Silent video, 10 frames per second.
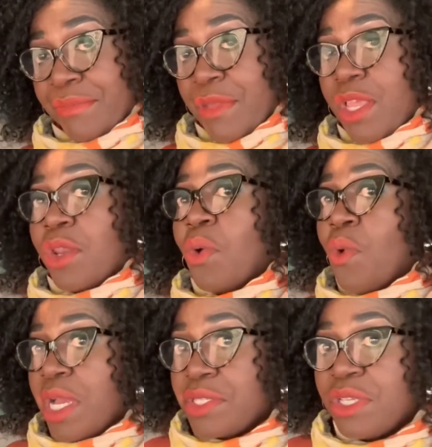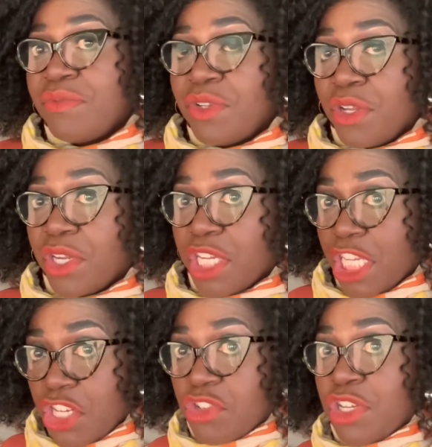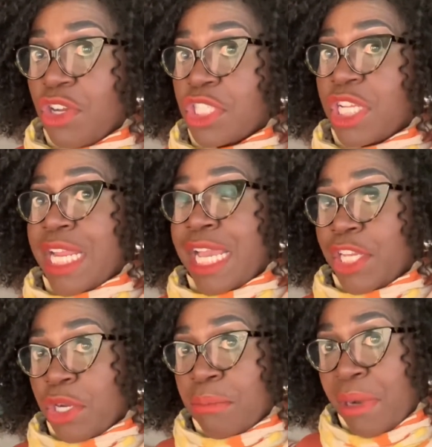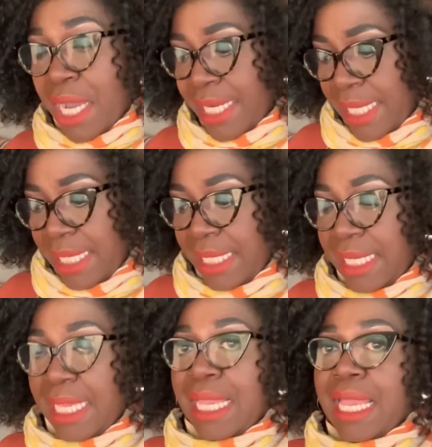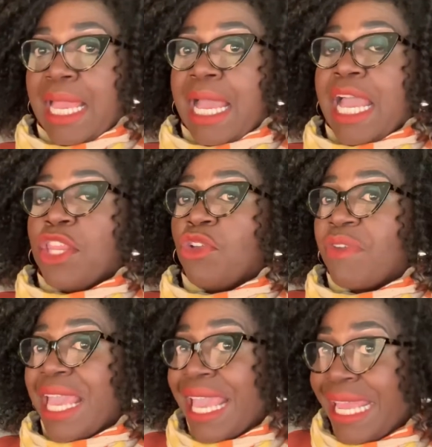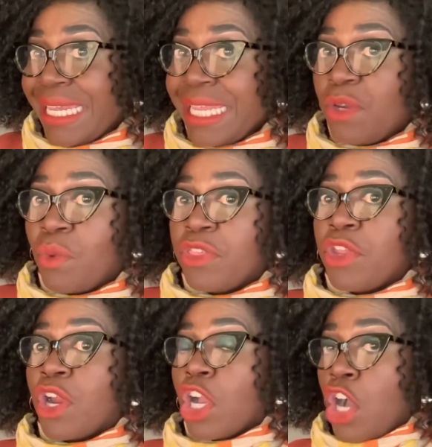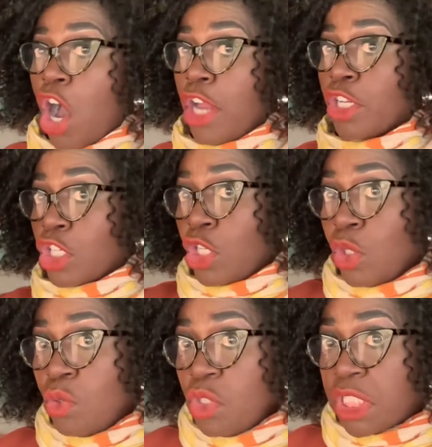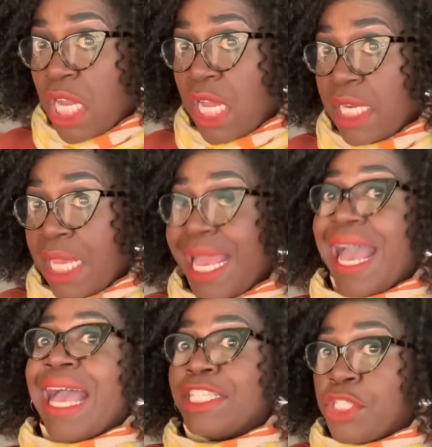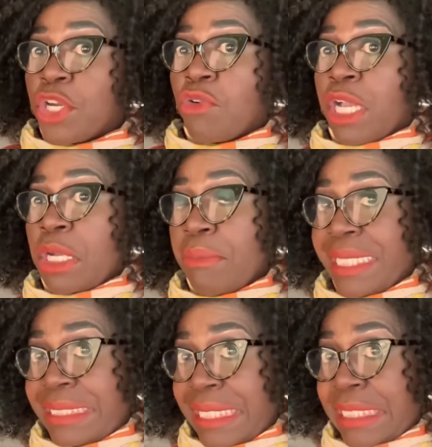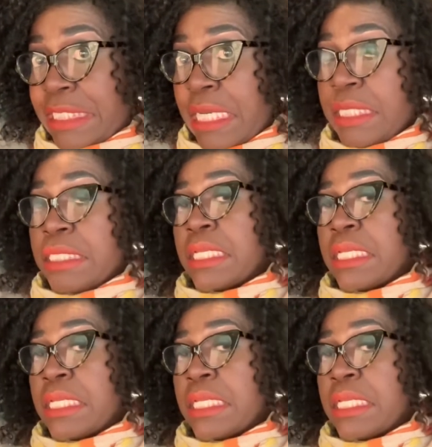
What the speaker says: Now, once you've done your introduction and your body, and you've ended with your conclusion and your recommendations.